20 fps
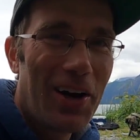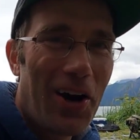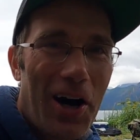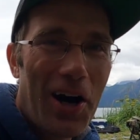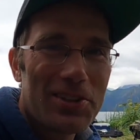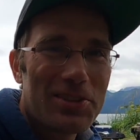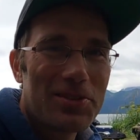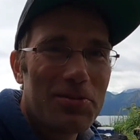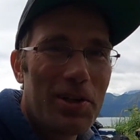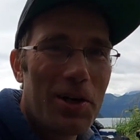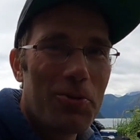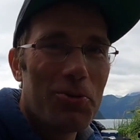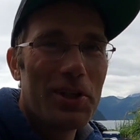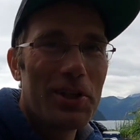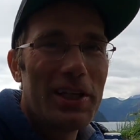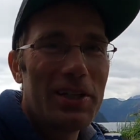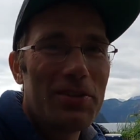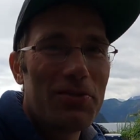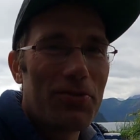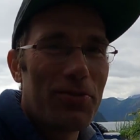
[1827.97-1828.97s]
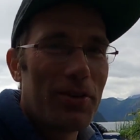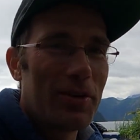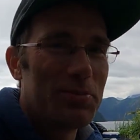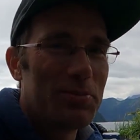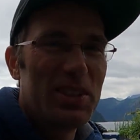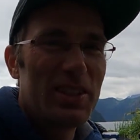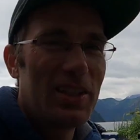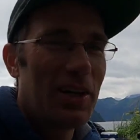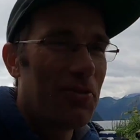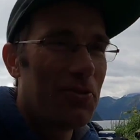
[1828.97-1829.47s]
awesome that we're eating from
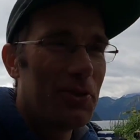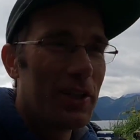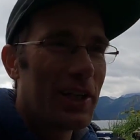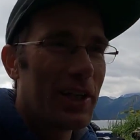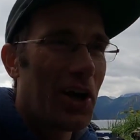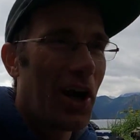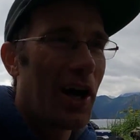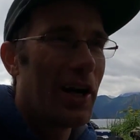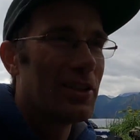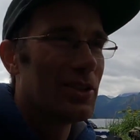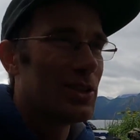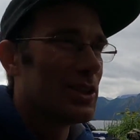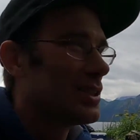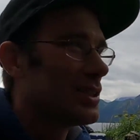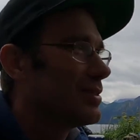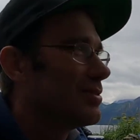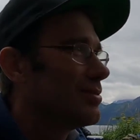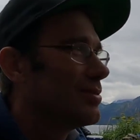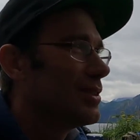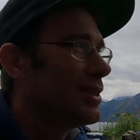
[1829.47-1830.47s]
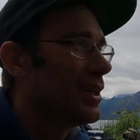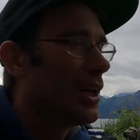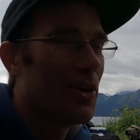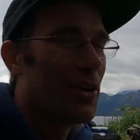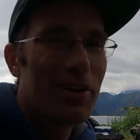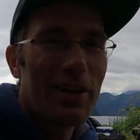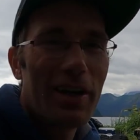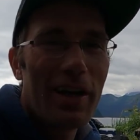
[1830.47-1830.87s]
stuff we caught just, you know,